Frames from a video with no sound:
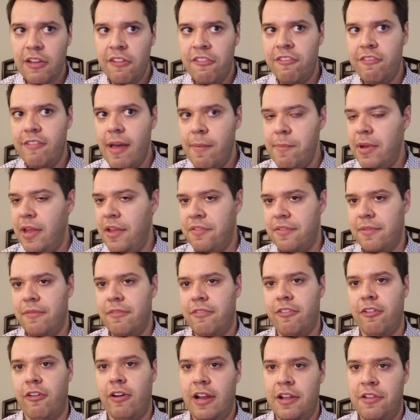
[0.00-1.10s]
Feminism,
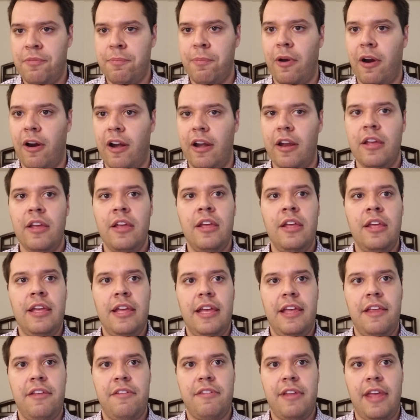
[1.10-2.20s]
for its part,
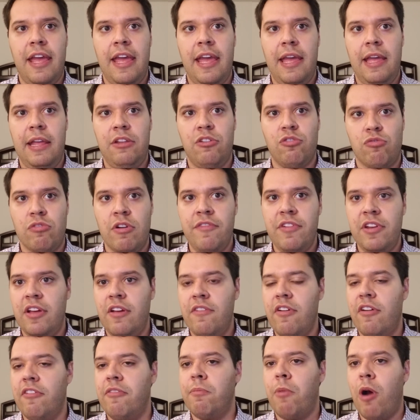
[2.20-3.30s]
is a derivative
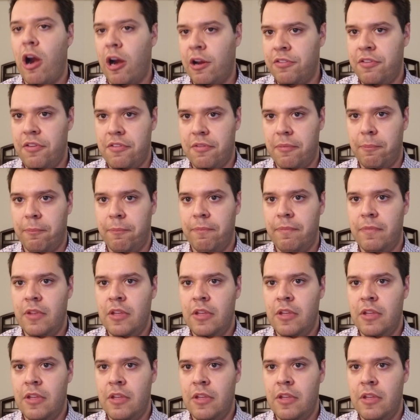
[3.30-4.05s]
of Marxism.